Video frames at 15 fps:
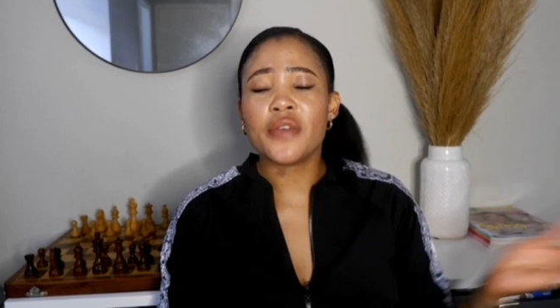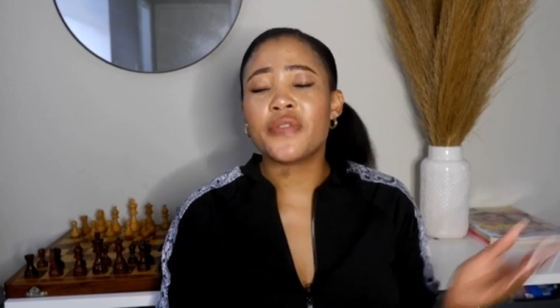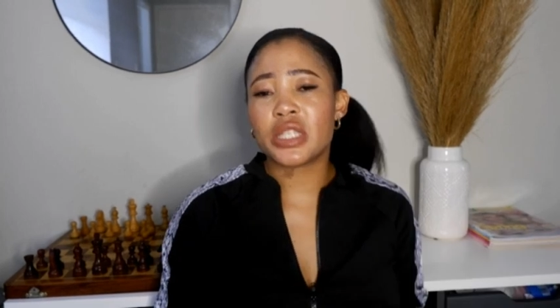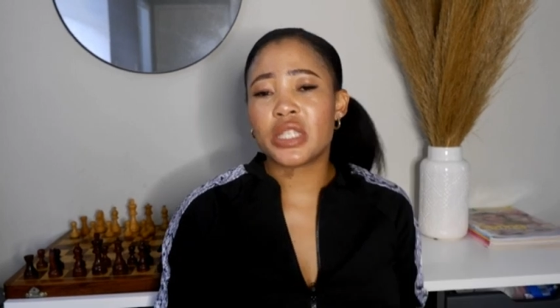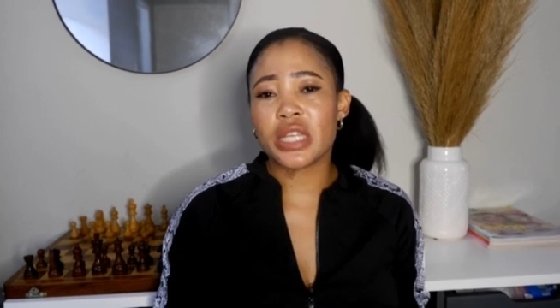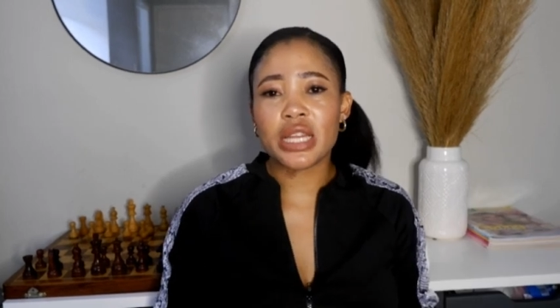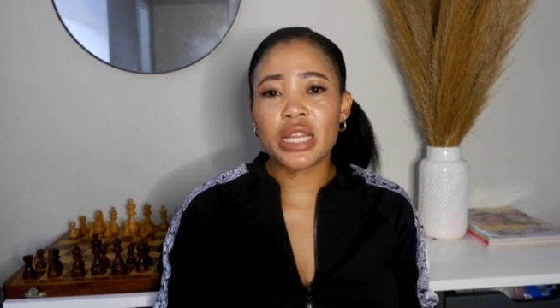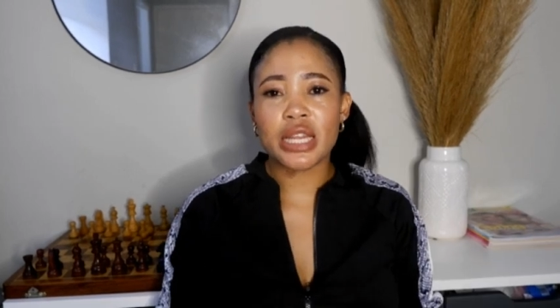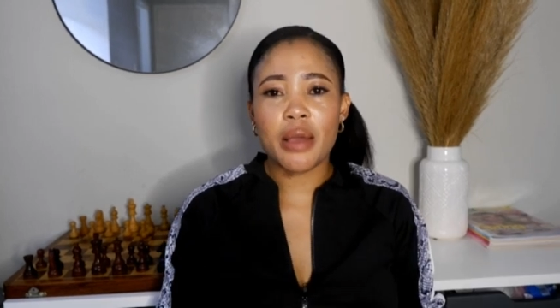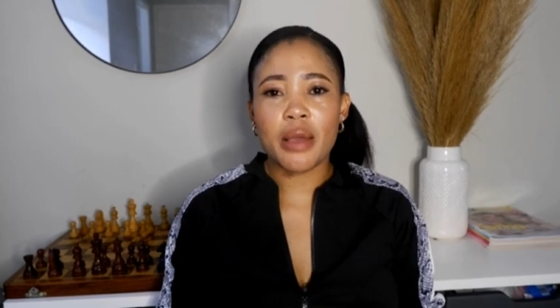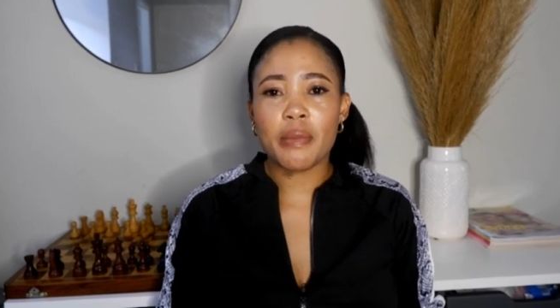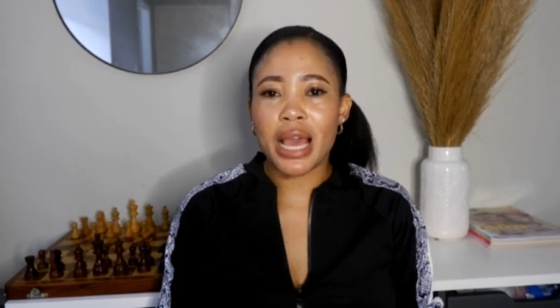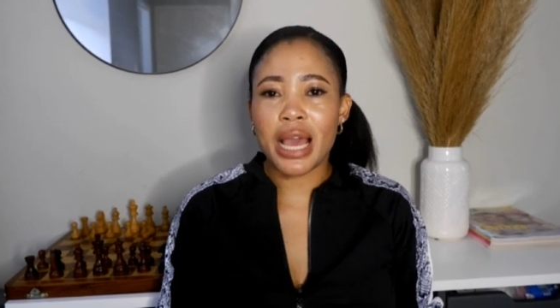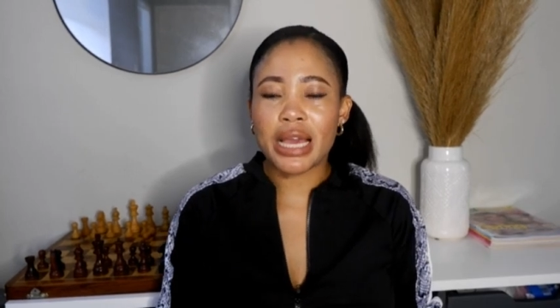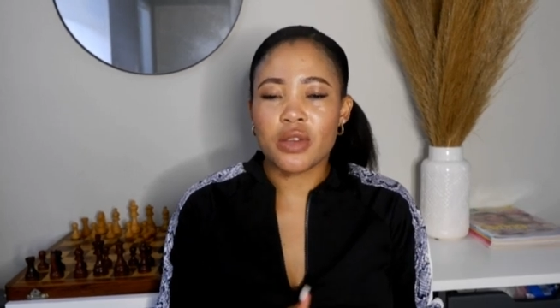If they send
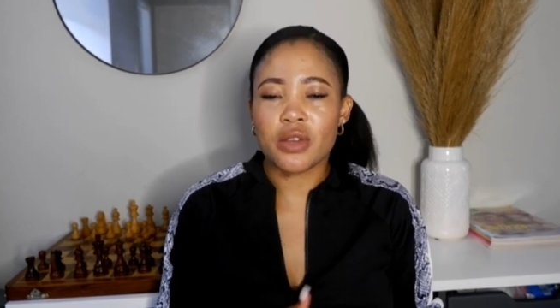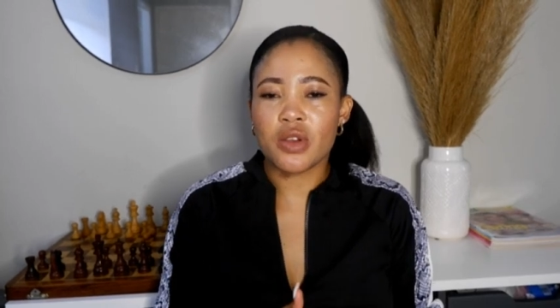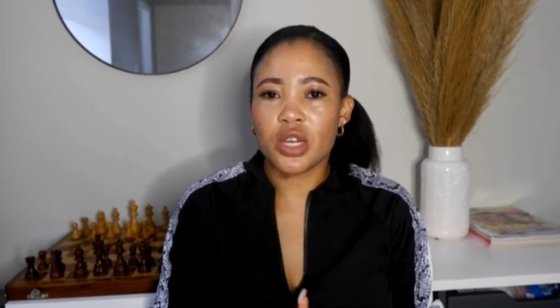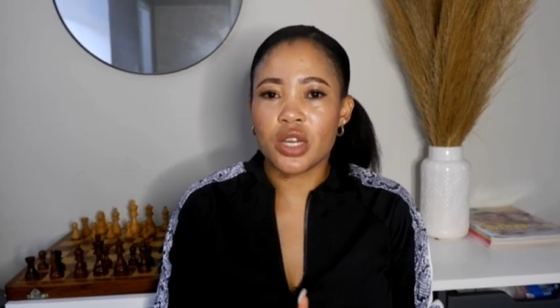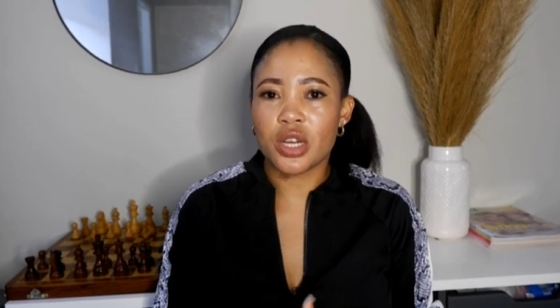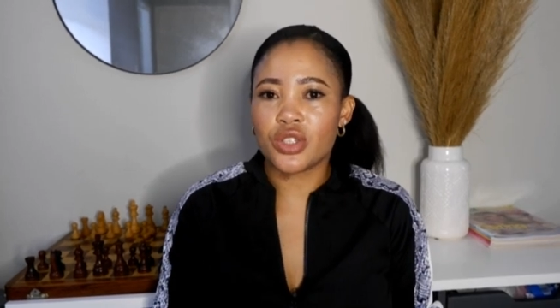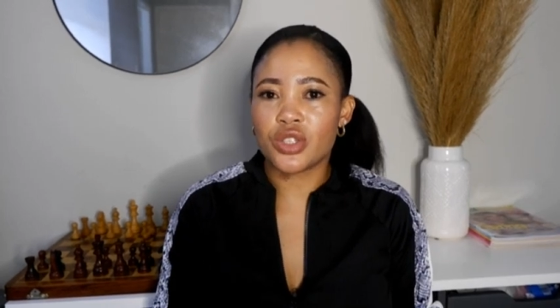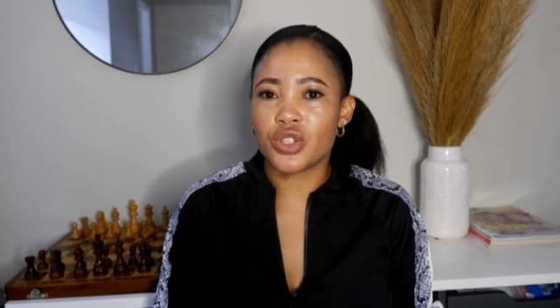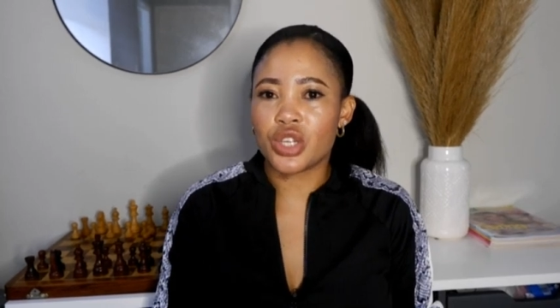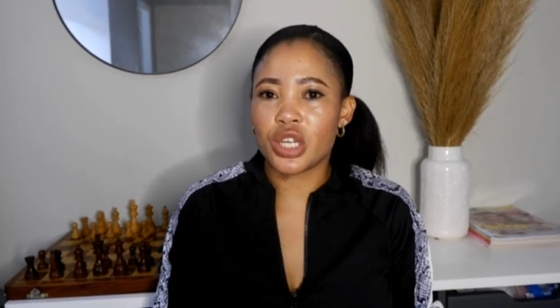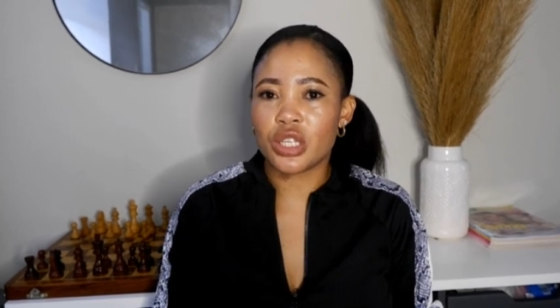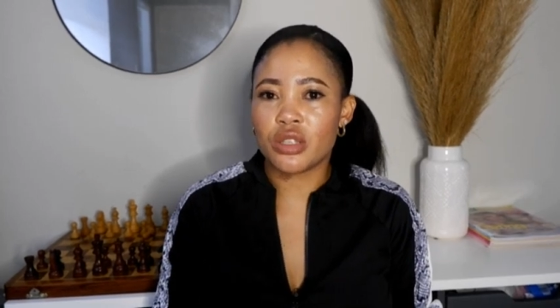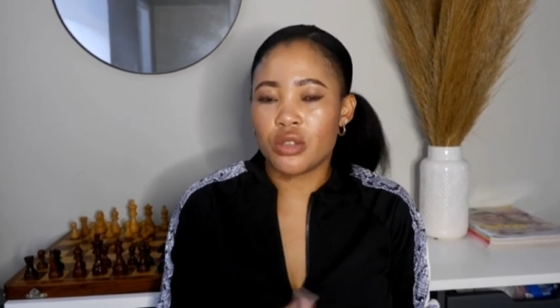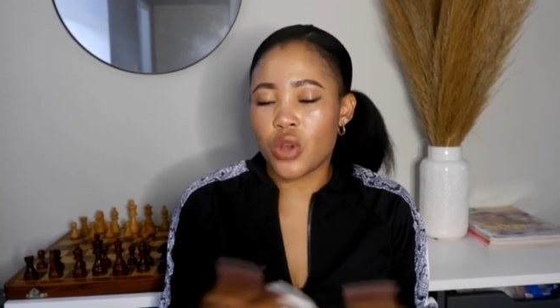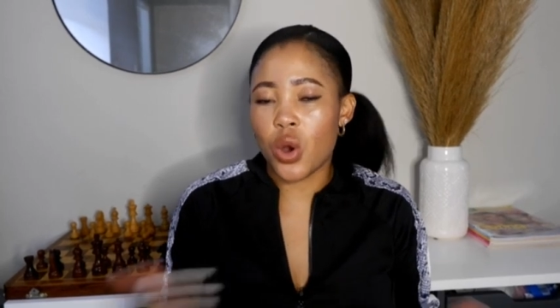them like
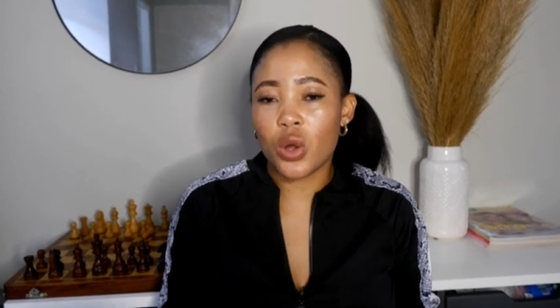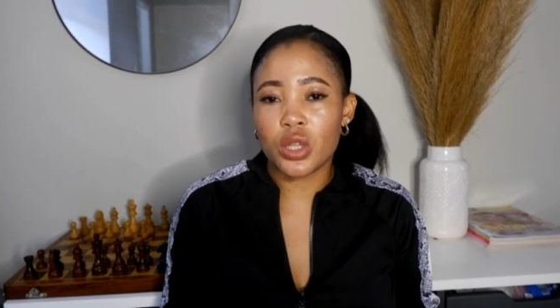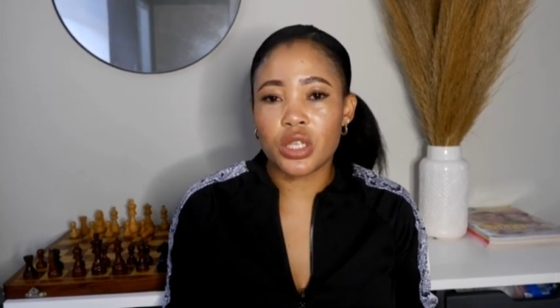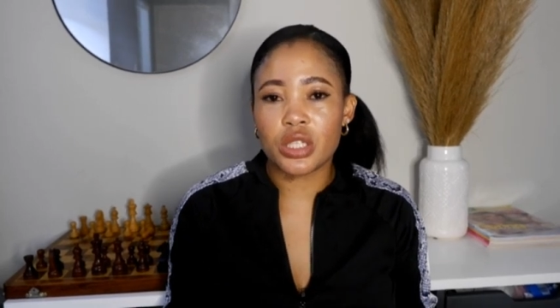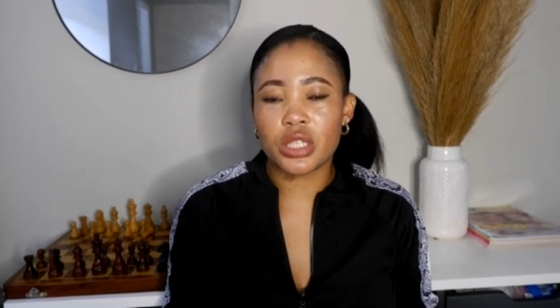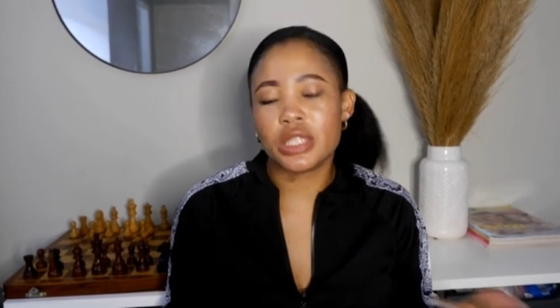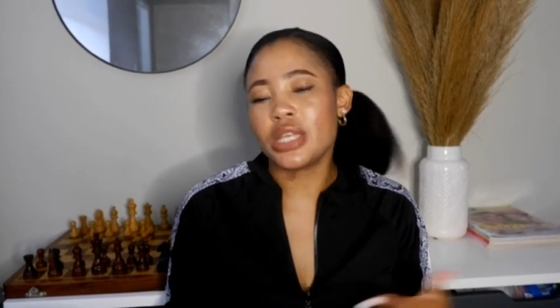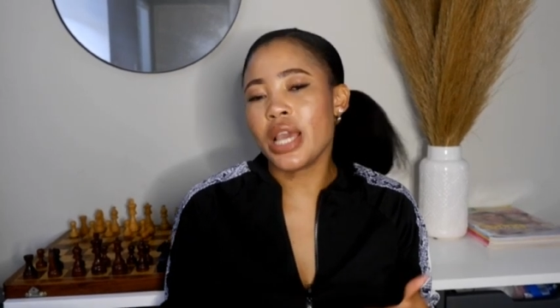$300,